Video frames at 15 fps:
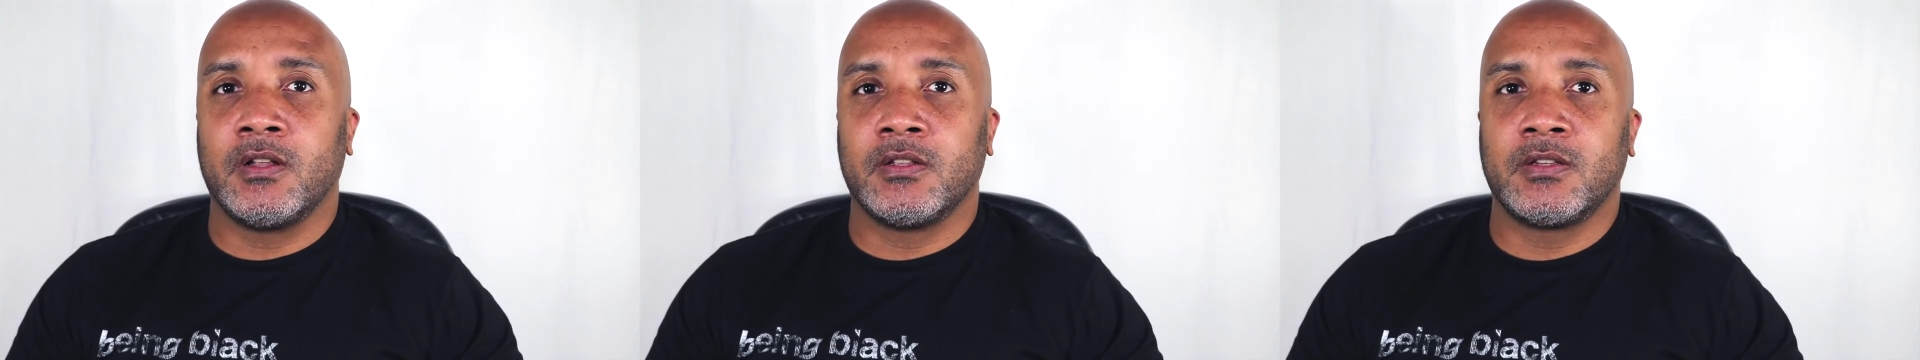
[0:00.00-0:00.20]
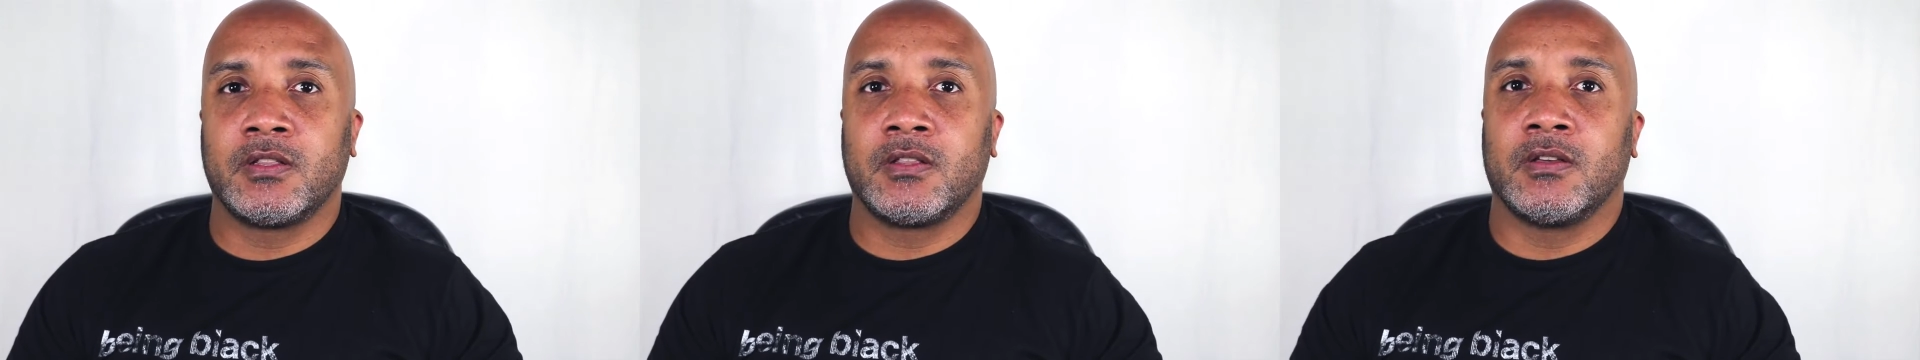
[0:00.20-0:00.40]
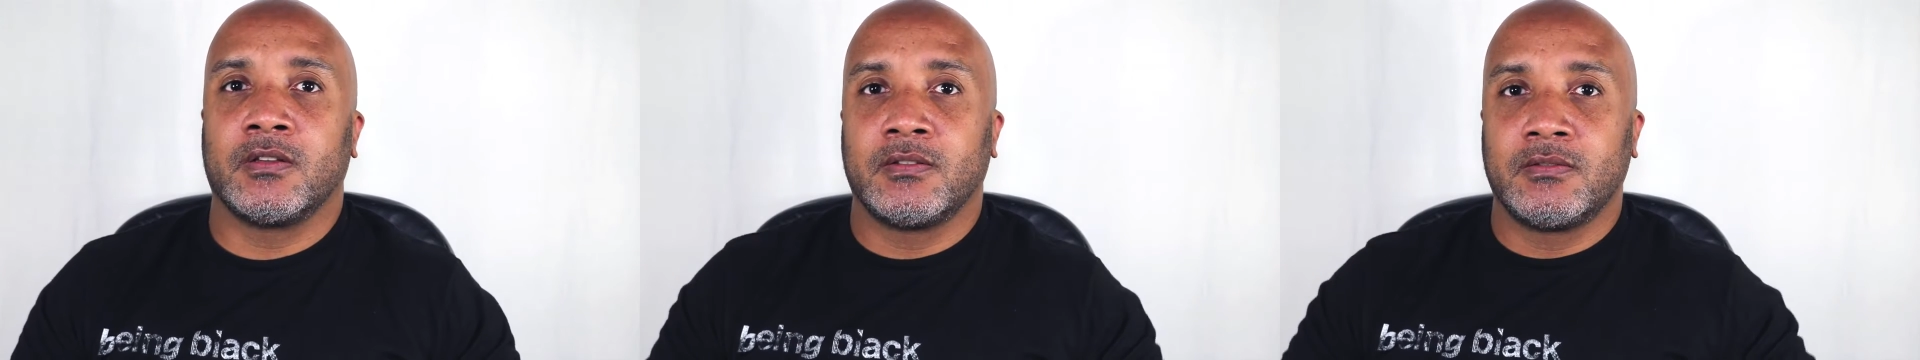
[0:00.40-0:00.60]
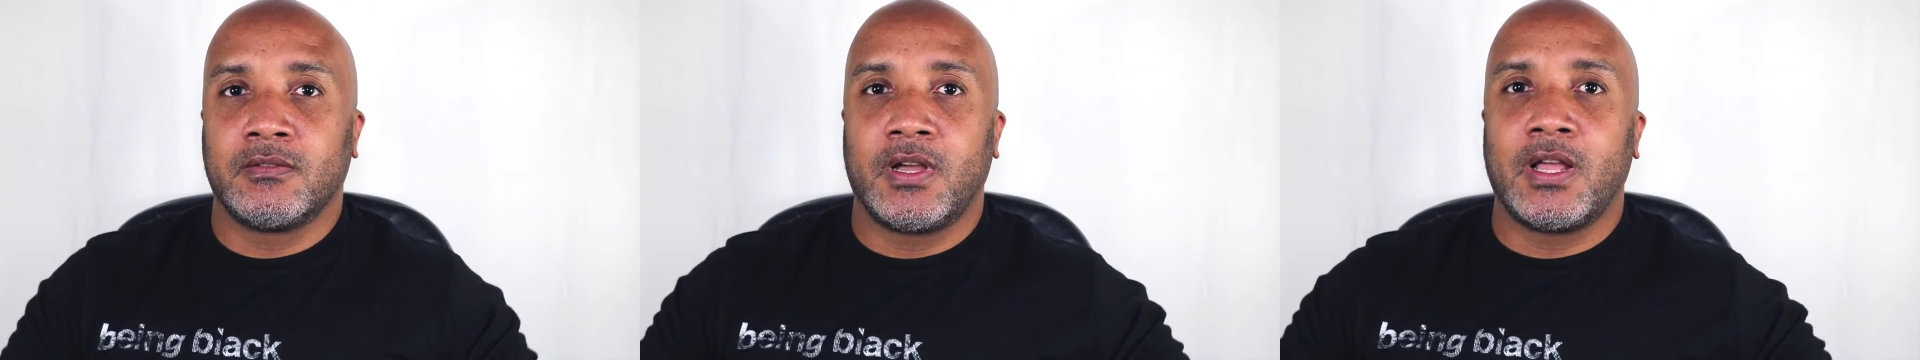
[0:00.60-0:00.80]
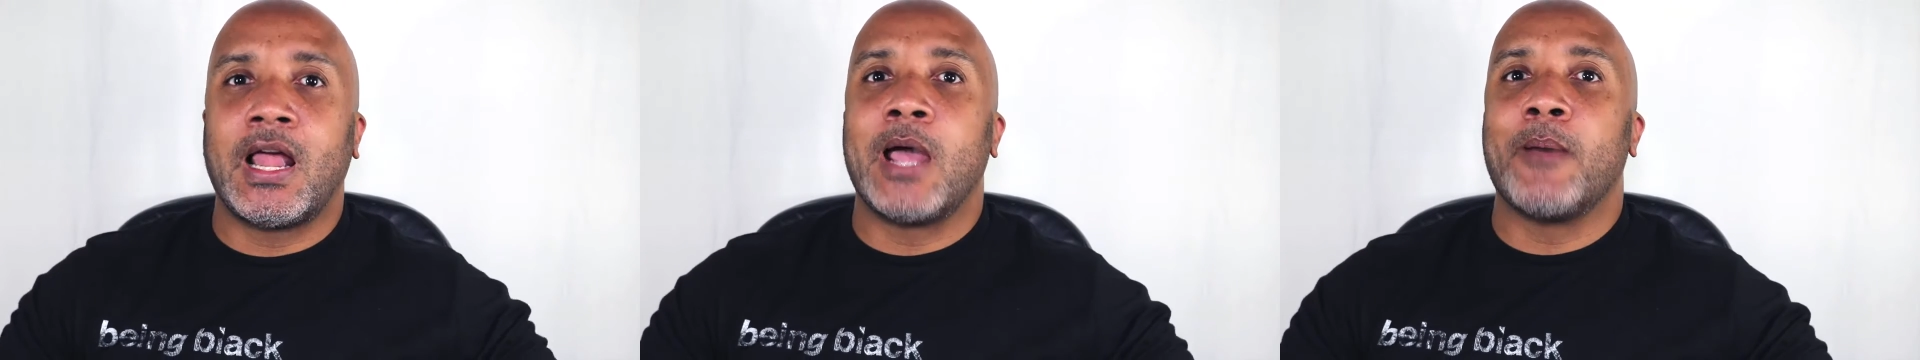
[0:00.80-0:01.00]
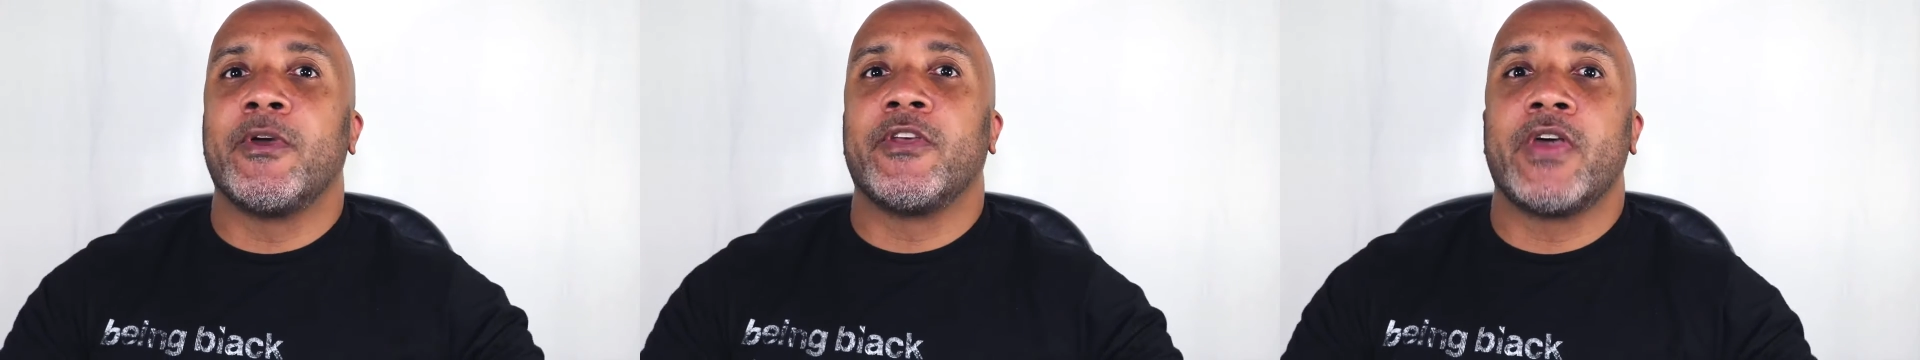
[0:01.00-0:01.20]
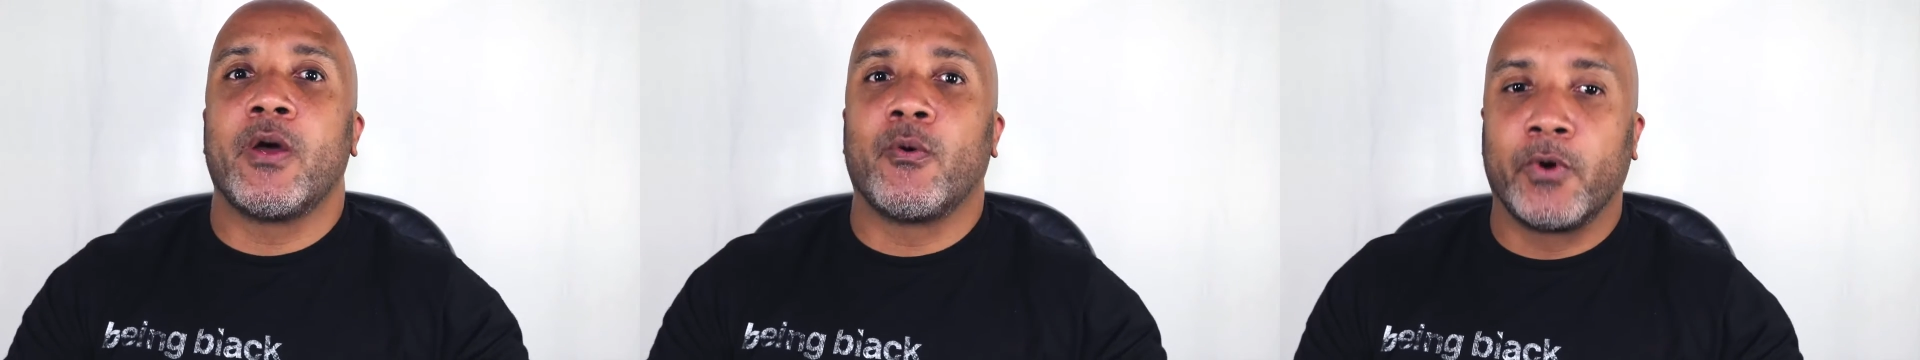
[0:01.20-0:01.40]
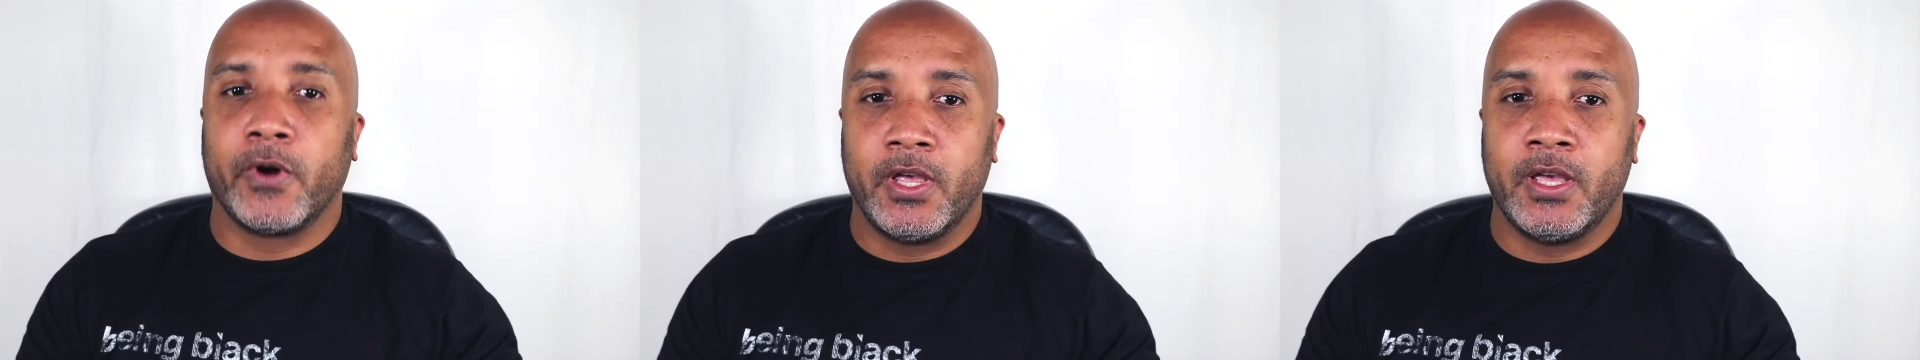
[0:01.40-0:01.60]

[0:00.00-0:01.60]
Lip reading: to the climate that we're